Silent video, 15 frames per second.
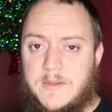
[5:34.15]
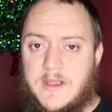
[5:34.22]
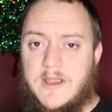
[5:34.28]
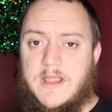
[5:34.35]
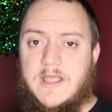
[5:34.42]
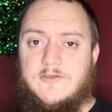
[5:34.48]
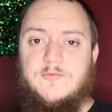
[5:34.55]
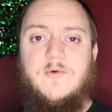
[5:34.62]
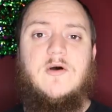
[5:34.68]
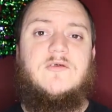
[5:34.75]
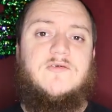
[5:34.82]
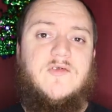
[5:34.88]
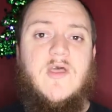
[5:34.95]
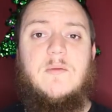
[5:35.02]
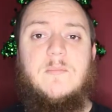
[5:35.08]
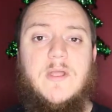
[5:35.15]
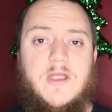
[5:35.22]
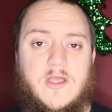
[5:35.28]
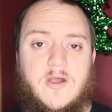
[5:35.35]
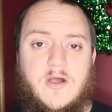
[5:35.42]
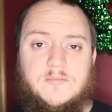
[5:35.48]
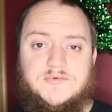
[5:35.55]
bearing as well as light
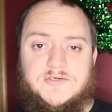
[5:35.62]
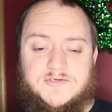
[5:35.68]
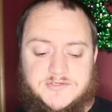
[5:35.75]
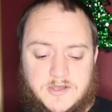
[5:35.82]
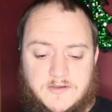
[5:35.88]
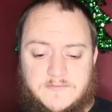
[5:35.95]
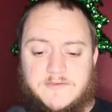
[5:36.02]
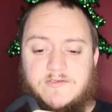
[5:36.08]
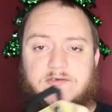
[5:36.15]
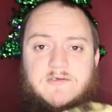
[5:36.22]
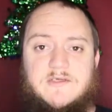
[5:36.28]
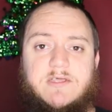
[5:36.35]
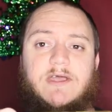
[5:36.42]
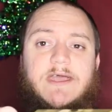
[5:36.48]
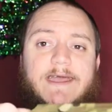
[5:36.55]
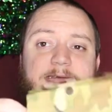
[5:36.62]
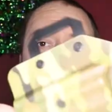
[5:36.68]
bearing options, obviously.